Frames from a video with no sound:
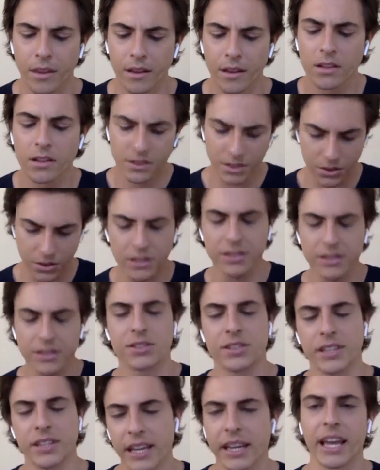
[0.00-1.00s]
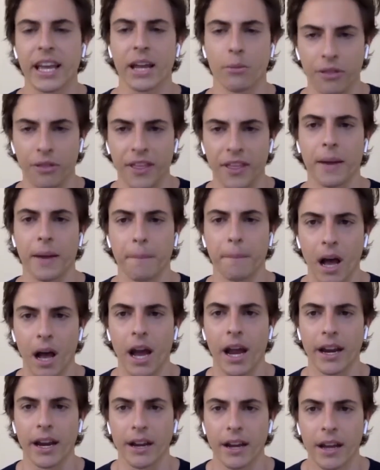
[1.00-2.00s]
Let's just sing it again with that in
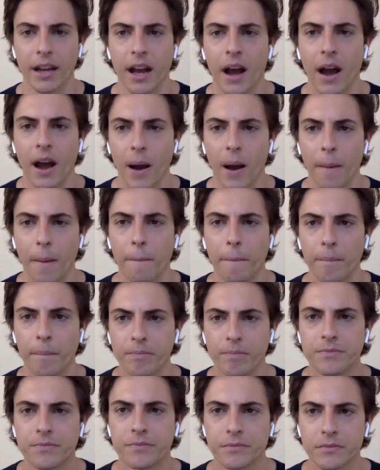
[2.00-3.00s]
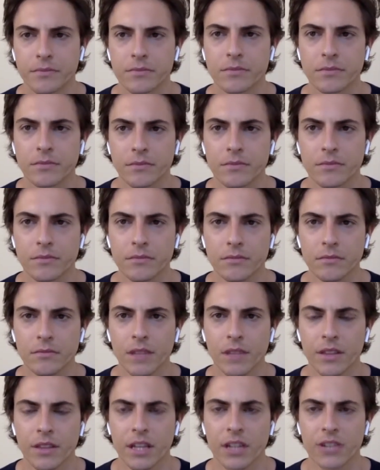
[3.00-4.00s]
mind.
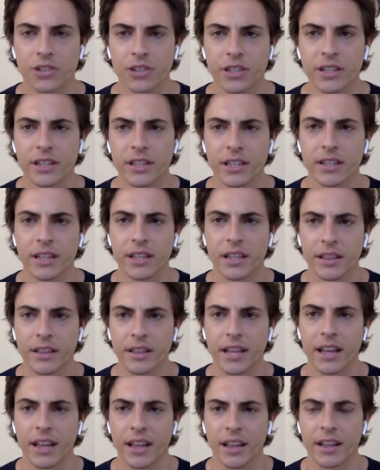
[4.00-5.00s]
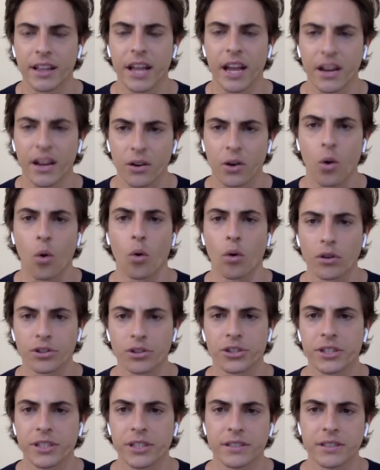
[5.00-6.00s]
That at her core,
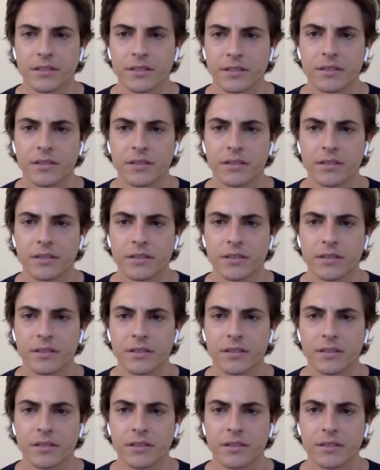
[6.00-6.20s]
she